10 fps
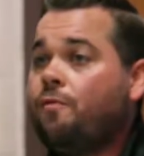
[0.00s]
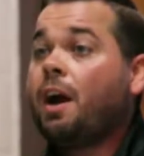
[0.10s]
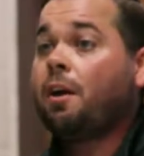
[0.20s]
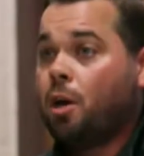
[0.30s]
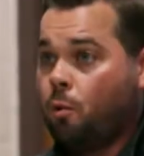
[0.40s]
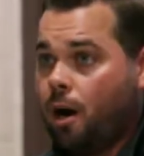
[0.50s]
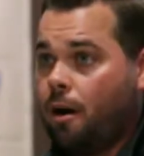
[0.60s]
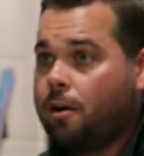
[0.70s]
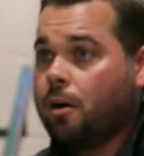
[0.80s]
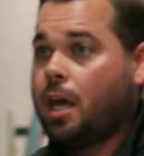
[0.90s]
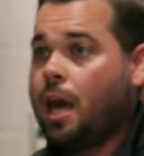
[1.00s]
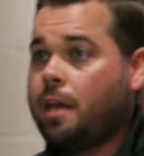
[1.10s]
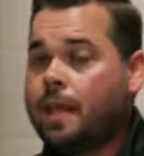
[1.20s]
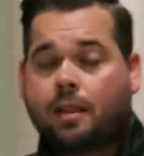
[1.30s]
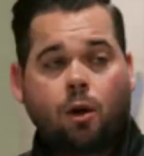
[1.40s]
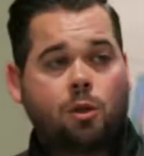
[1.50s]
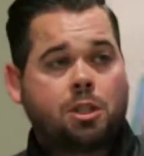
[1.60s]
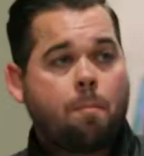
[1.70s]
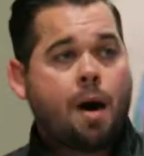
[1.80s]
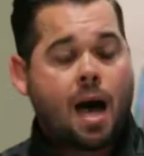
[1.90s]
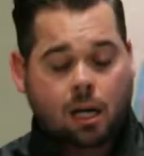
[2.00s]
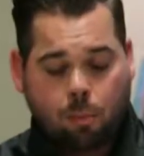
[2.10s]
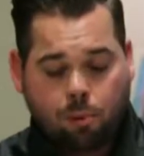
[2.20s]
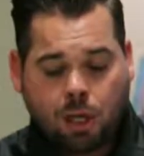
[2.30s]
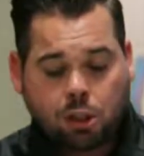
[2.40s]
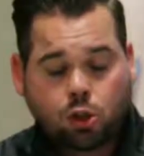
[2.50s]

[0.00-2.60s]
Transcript: very aware, okay, that there was demonic oppression.